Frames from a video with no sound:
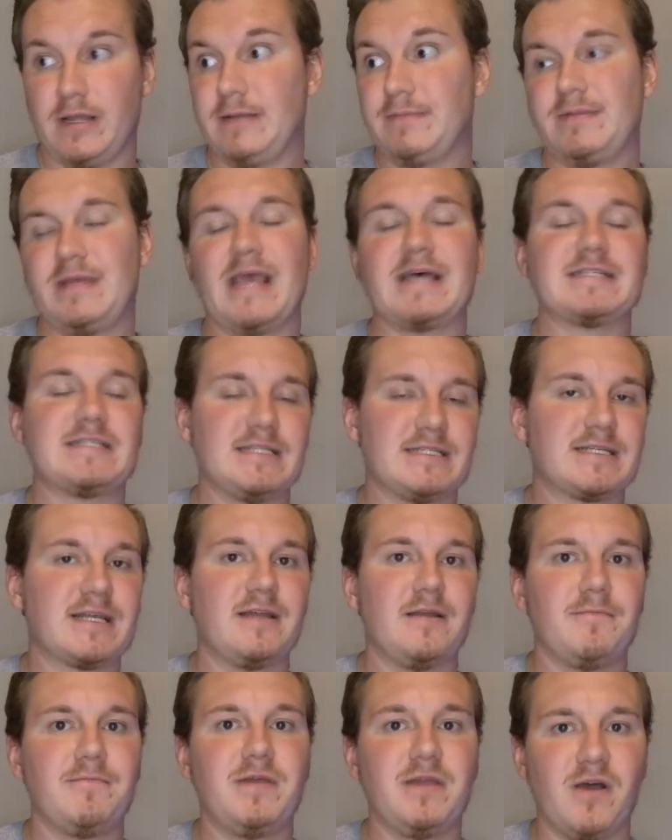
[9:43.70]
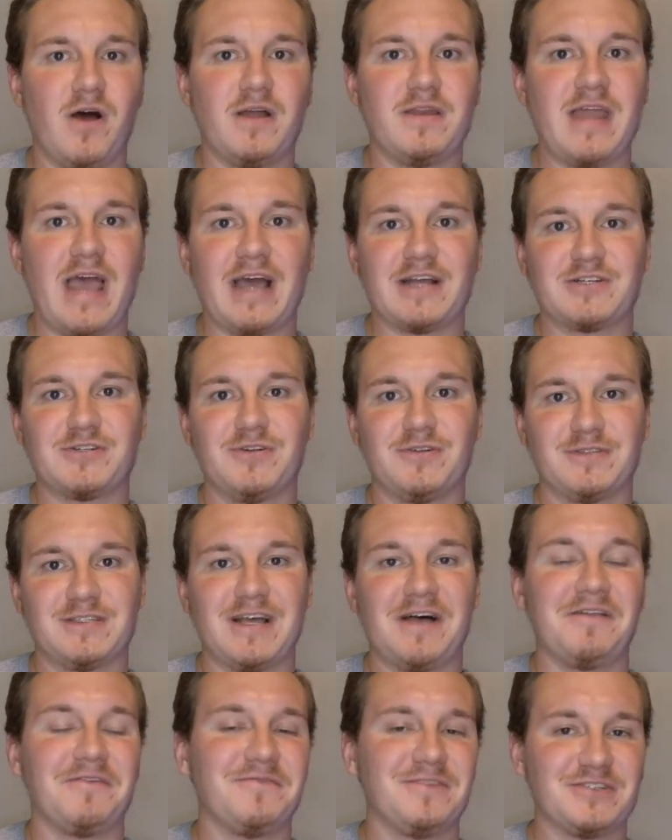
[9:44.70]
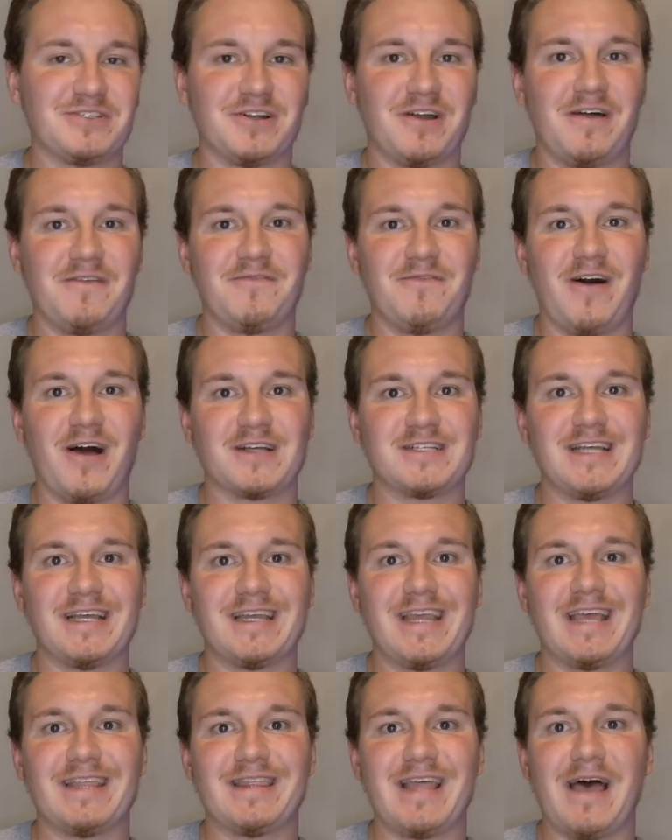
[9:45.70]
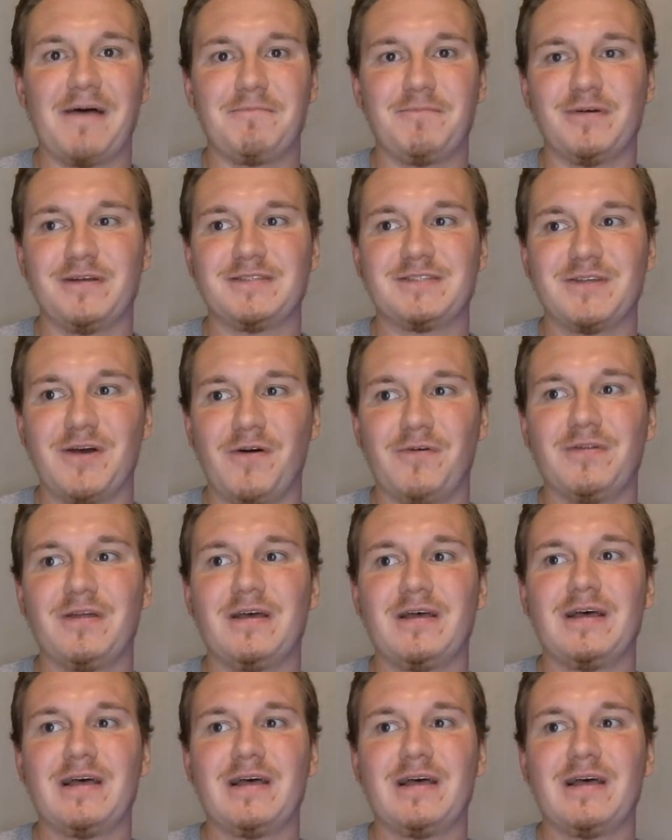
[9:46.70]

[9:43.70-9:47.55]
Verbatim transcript: Yes, it's going to be on national television on Fox. I get that, but don't